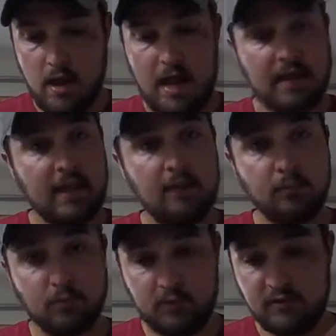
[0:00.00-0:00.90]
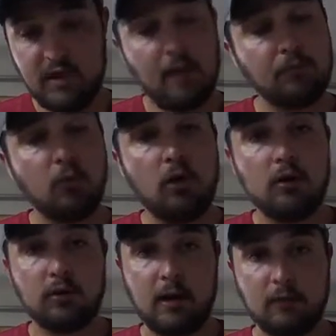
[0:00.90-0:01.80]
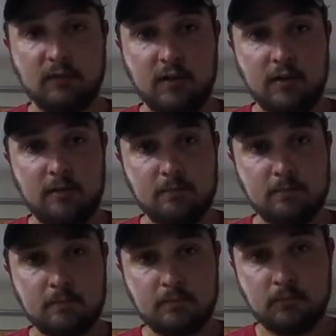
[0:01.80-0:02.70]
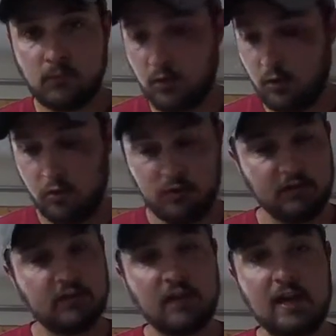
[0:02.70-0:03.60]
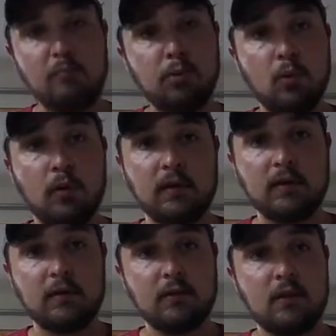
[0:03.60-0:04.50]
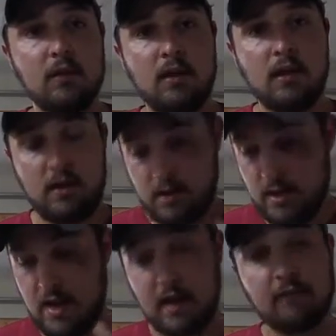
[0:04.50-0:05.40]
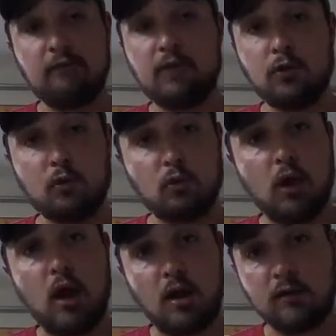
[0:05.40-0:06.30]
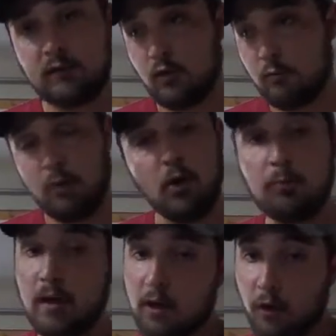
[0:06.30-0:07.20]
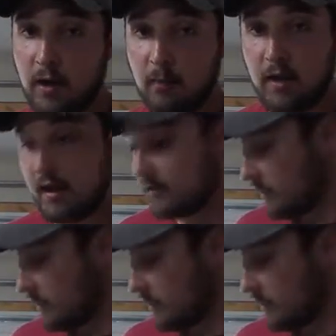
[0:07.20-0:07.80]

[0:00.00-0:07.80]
I kept the depth of water I was in on the same point, and I could feel the rocks on both my crankbait